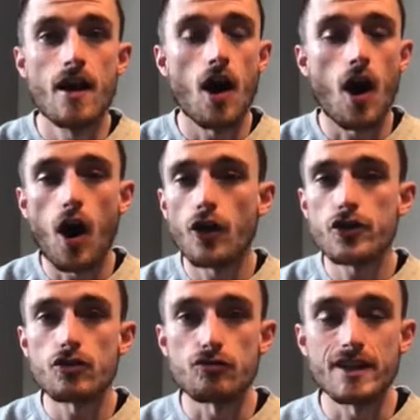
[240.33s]
all you're
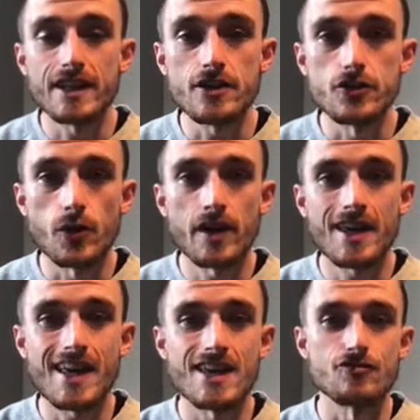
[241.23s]
really doing
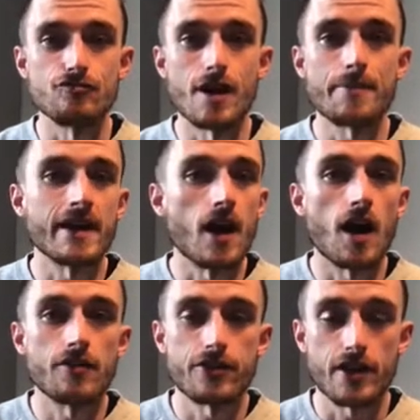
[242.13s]
is ripping off
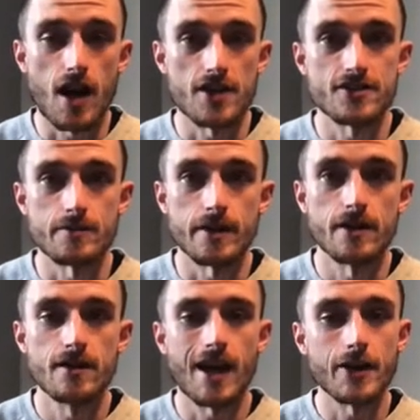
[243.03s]
the customer. I
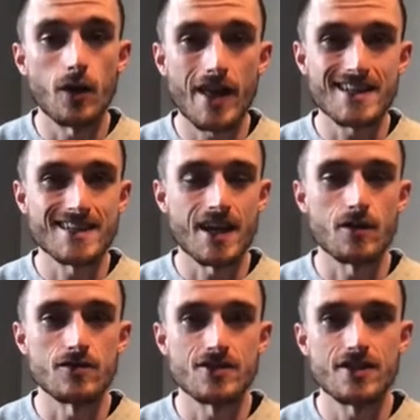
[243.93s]
know that
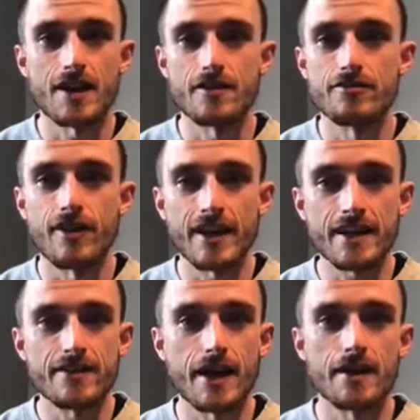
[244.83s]
sounds kind of funny
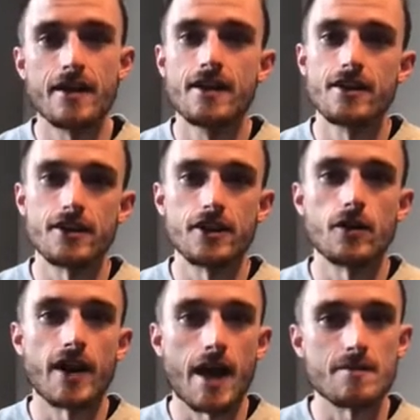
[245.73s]
that, an
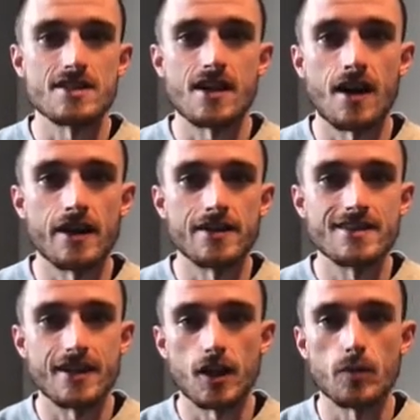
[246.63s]
Amazon
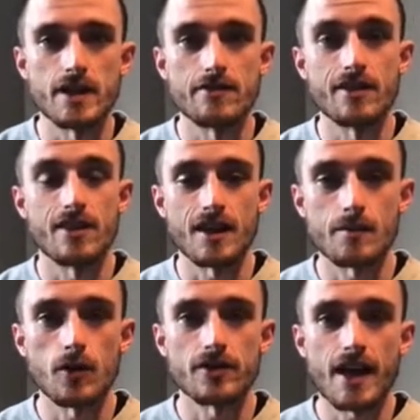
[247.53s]
seller would even think
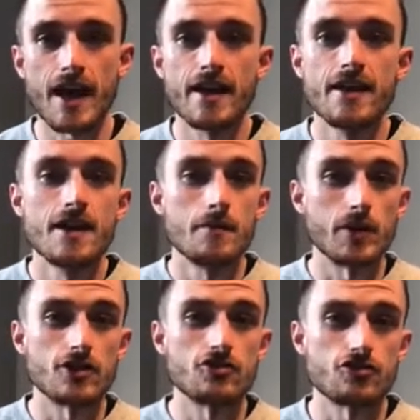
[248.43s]
about that, but
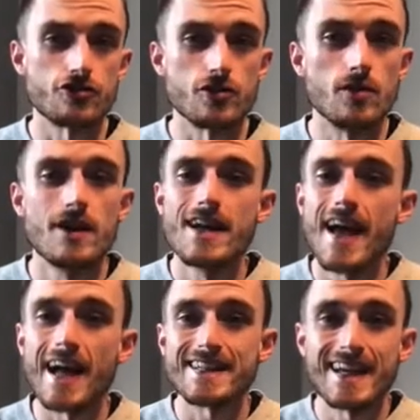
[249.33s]
it's true. At
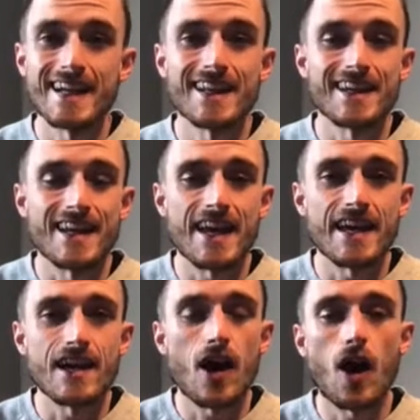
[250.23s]
the end of the day,
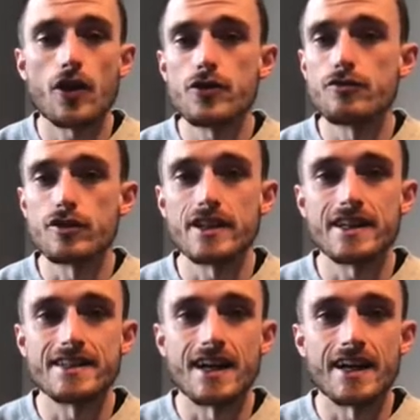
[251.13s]
all you've really
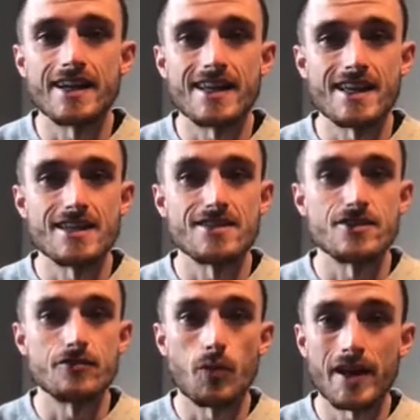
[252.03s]
done is you
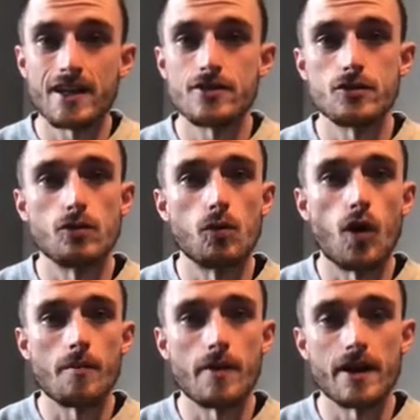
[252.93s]
went into a
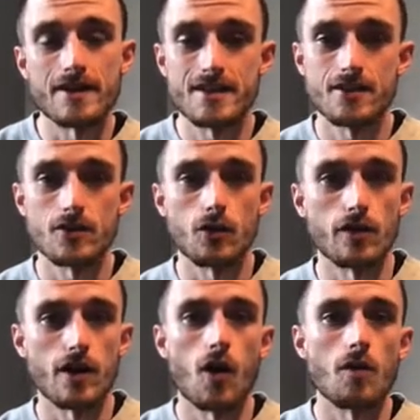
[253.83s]
Walmart or a
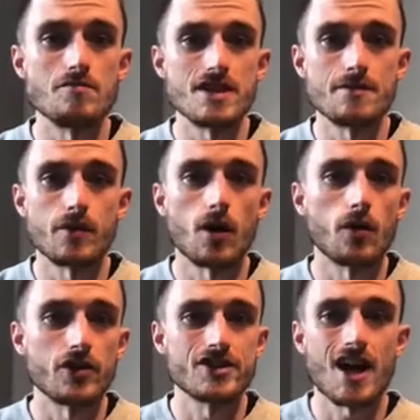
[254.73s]
Home Depot or a
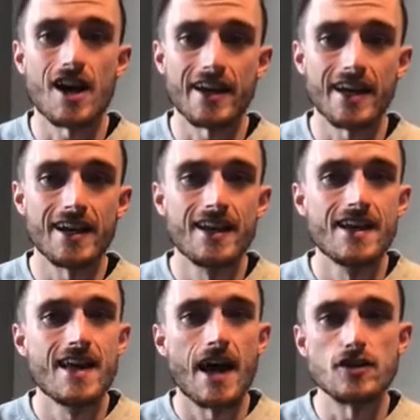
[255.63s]
Target
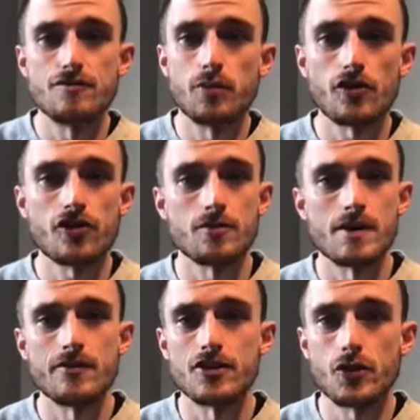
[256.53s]
and you've pulled some
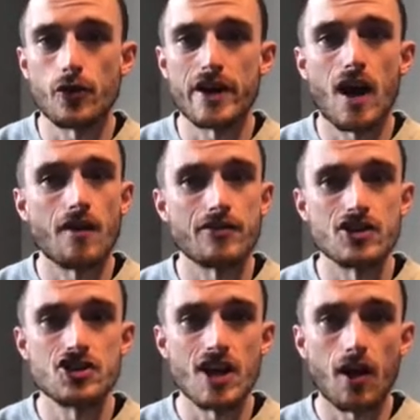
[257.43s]
inventory off the
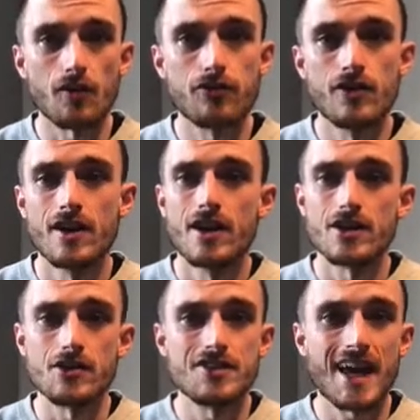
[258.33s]
shelf, you've
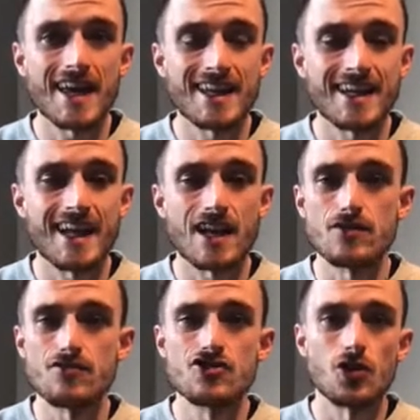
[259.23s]
taken it and you've
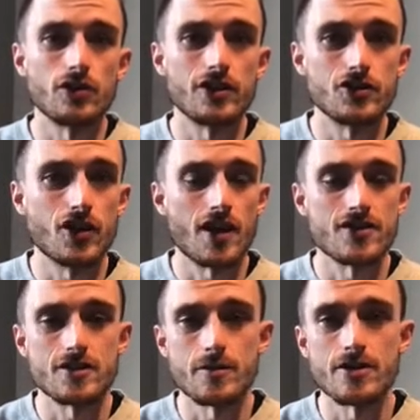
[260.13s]
sold it to
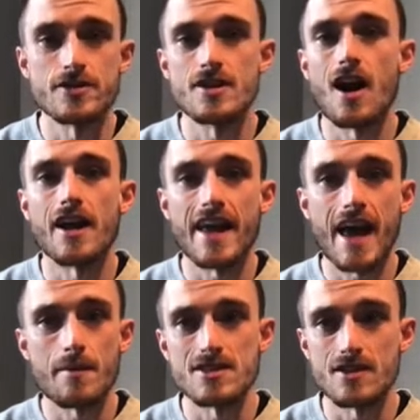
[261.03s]
customers on
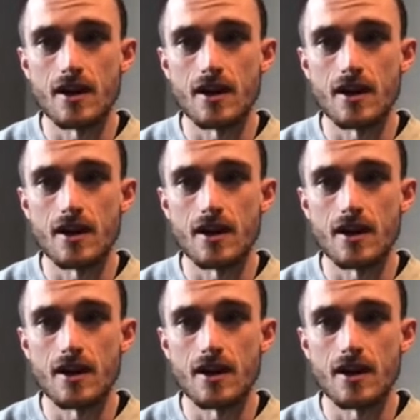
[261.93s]
Amazon.